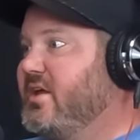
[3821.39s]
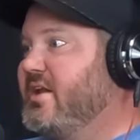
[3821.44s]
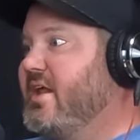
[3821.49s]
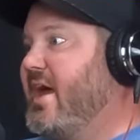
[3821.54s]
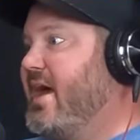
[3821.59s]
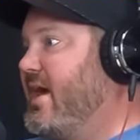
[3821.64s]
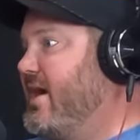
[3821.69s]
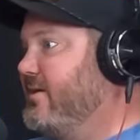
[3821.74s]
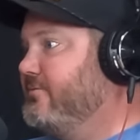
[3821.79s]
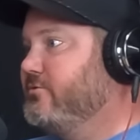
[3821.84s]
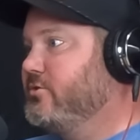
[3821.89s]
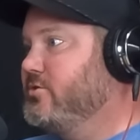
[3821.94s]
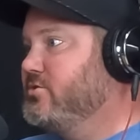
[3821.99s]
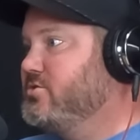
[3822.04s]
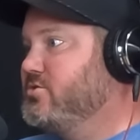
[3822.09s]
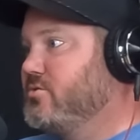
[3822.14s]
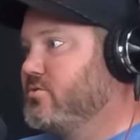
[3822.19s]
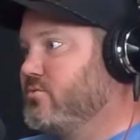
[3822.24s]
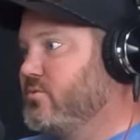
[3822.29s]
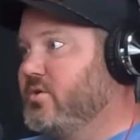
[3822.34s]
an
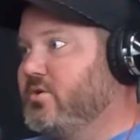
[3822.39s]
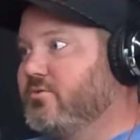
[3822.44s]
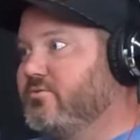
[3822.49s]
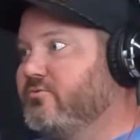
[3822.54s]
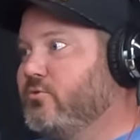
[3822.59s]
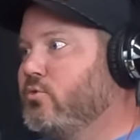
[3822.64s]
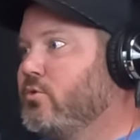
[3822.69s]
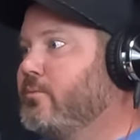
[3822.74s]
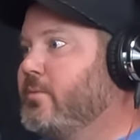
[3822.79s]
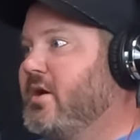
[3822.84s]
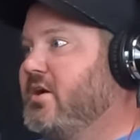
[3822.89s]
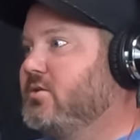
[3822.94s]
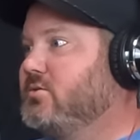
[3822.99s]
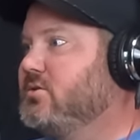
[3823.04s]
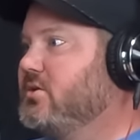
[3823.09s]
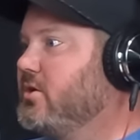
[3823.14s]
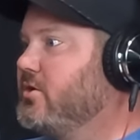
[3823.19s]
average 3 or 4 pound